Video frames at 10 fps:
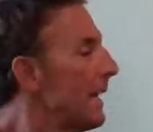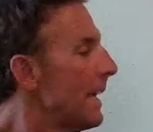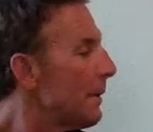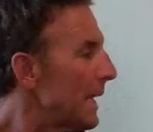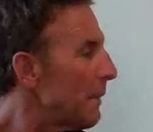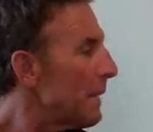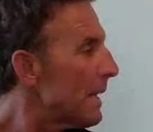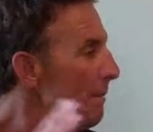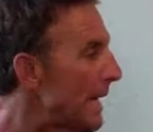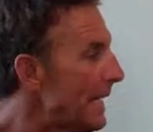And again, we
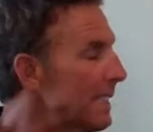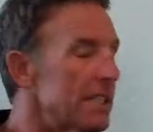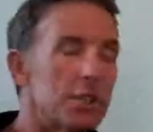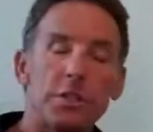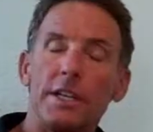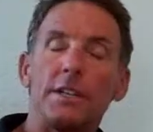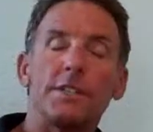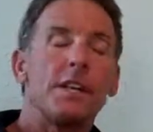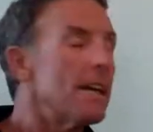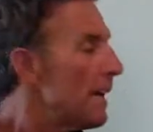come back to these
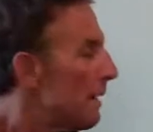sugars